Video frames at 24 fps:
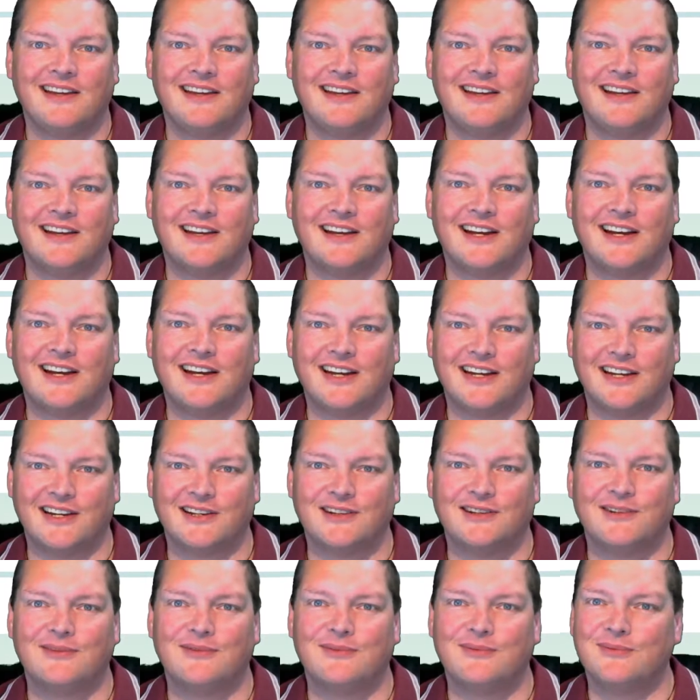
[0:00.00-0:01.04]
Hi,
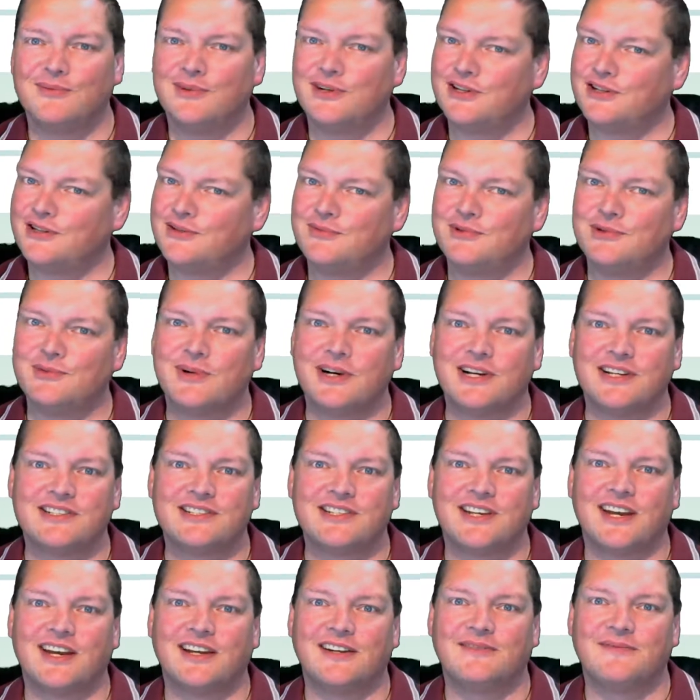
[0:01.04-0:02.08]
welcome to
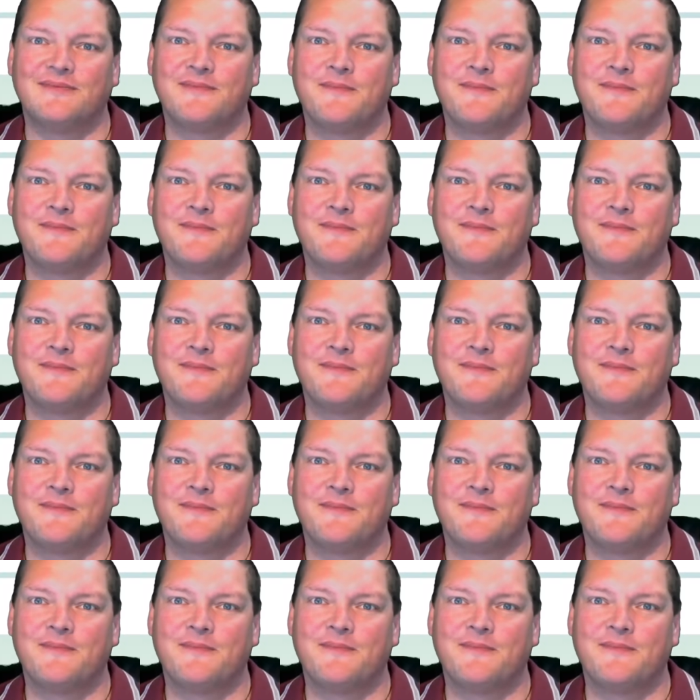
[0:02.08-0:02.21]
Wisecat.